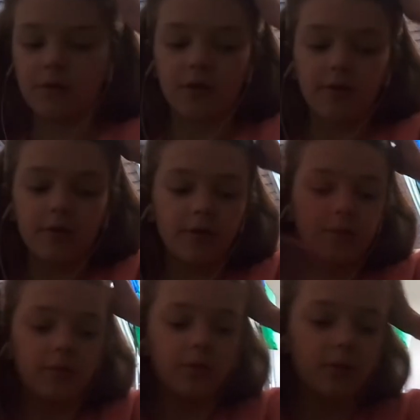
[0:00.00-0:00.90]
So
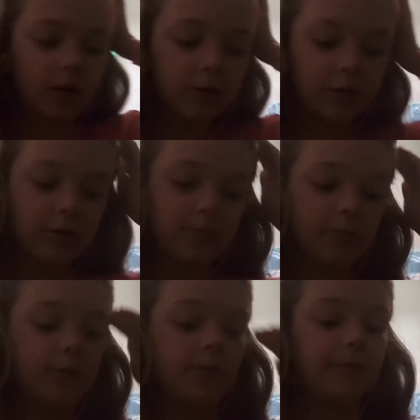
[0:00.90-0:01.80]
I'm just going to put
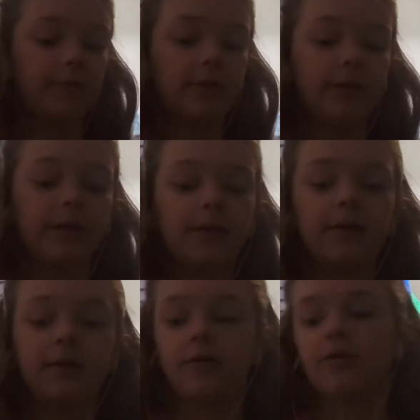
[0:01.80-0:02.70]
them over there.
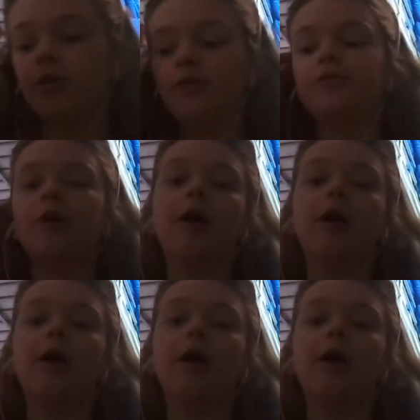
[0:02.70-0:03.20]
So